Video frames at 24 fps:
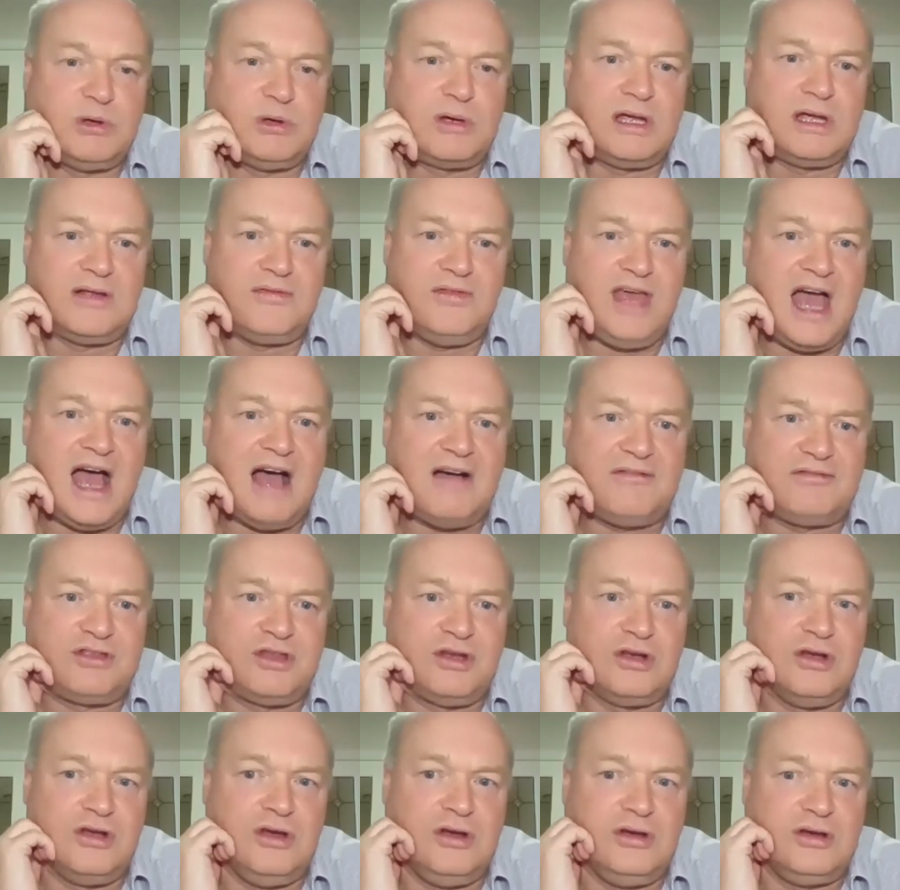milking in the
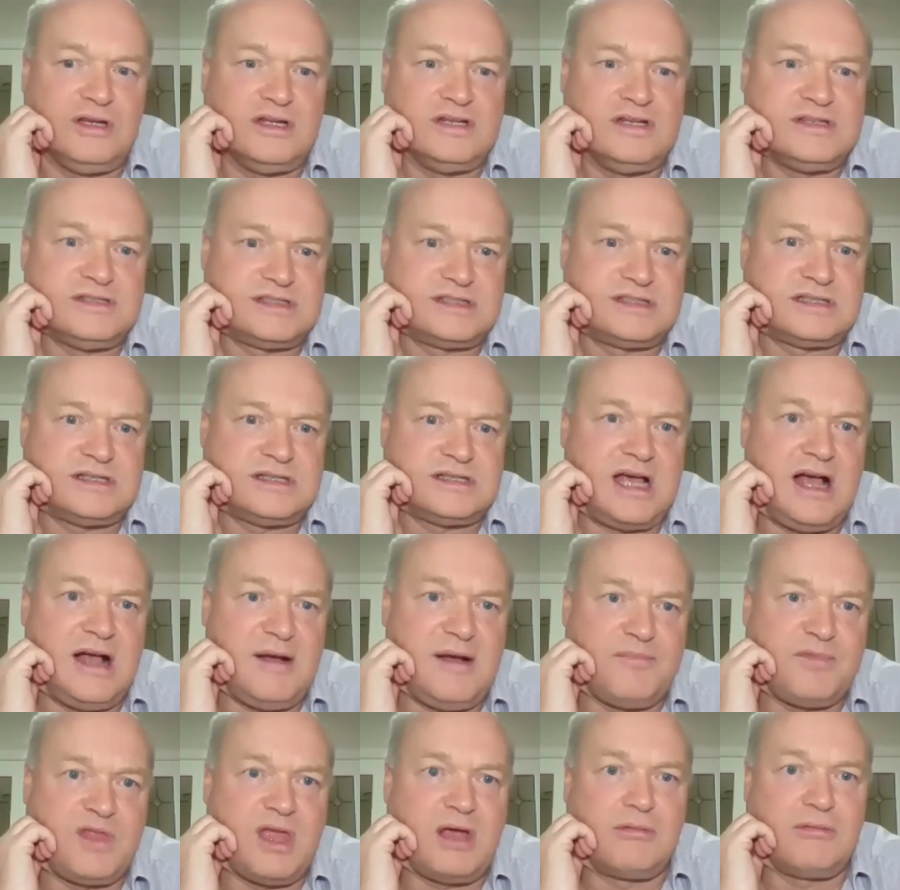afternoon is
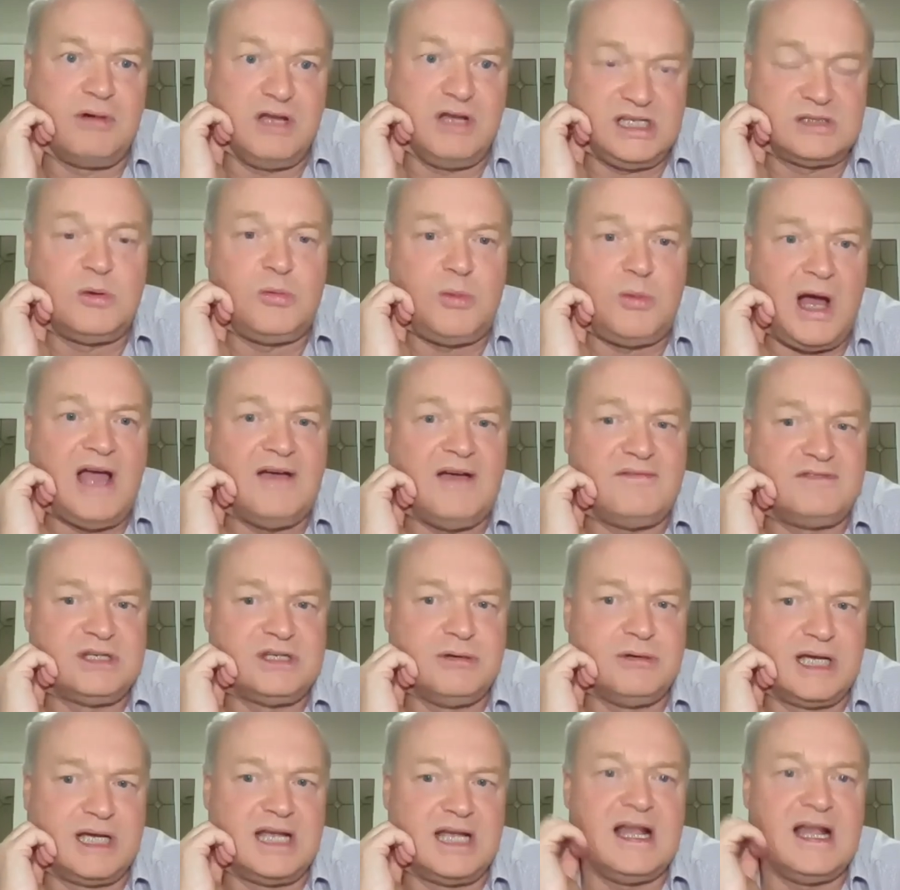a reasonable way of
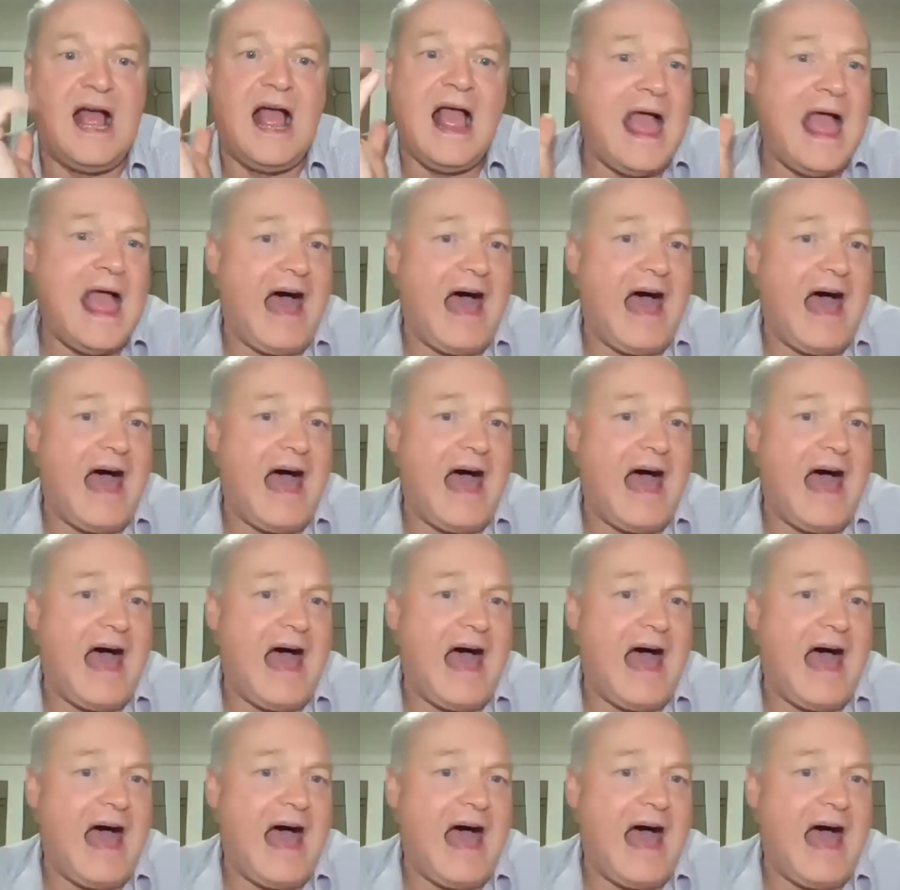doing it.